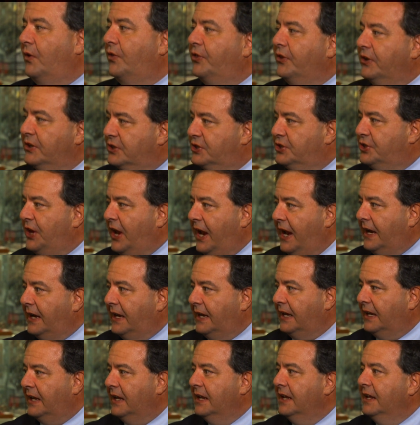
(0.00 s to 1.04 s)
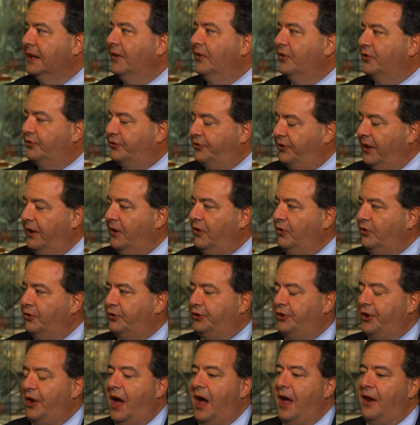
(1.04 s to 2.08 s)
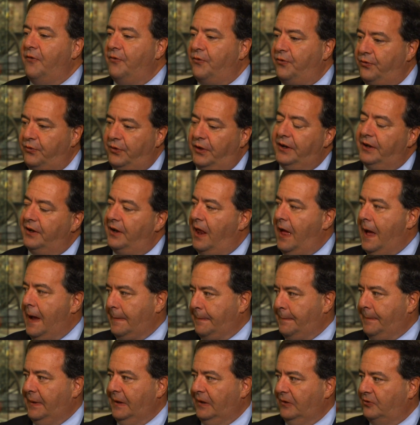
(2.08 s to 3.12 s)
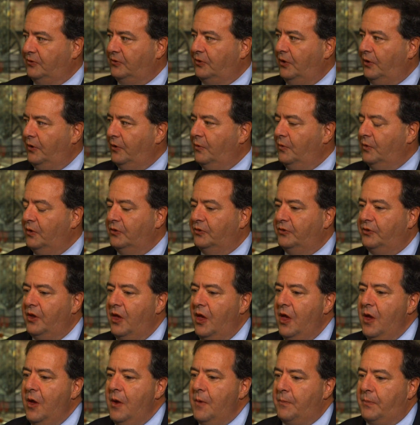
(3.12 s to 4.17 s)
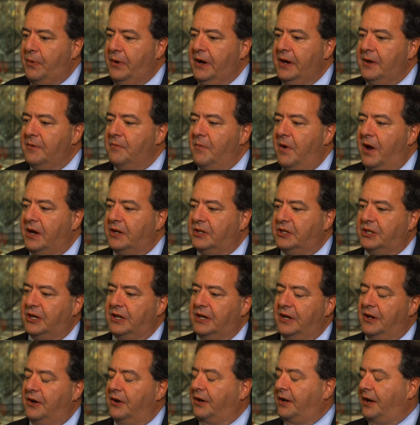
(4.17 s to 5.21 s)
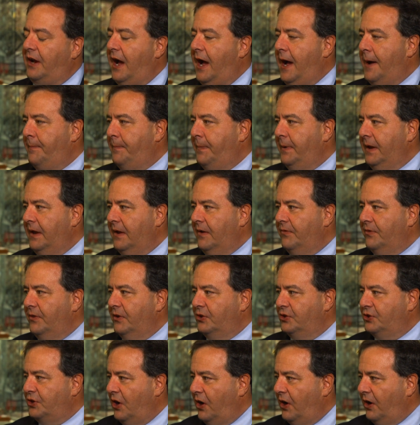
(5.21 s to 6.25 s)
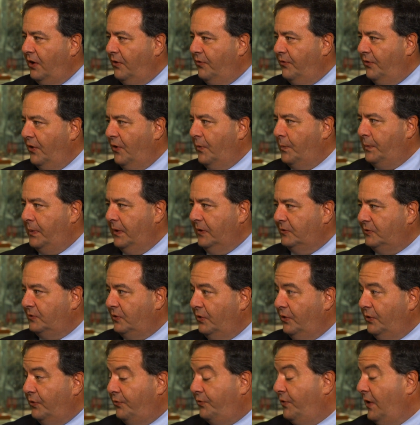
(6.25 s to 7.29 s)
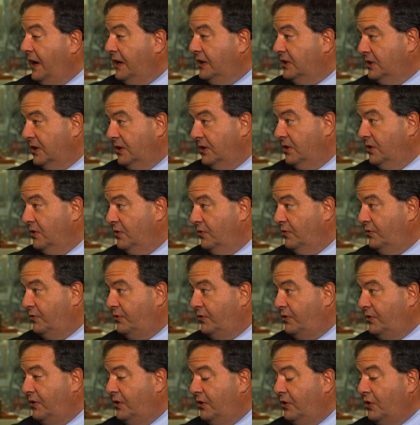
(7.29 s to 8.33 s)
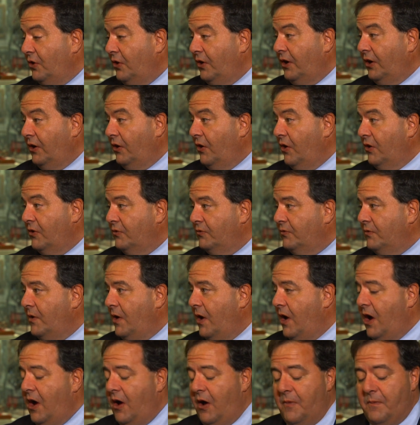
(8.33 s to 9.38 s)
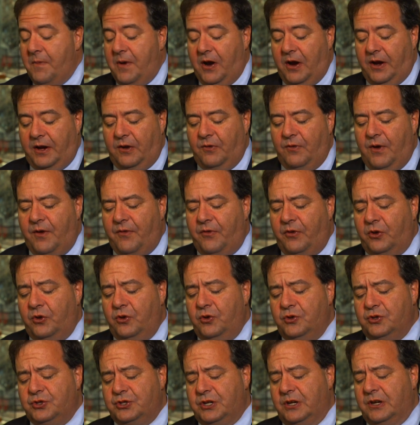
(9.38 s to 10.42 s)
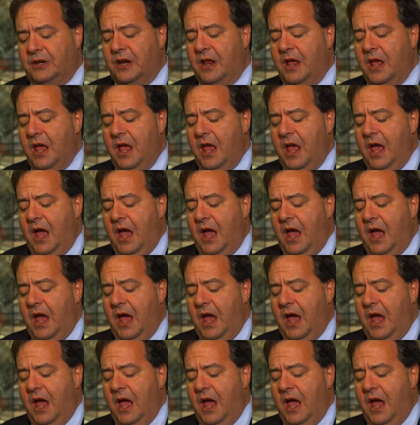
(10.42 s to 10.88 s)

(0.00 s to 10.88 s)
North and Cheney single shot flintlock pistol. It was pretty much a near copy of the Charleville pistol the French had used mm -hmm. during our own American Revolution.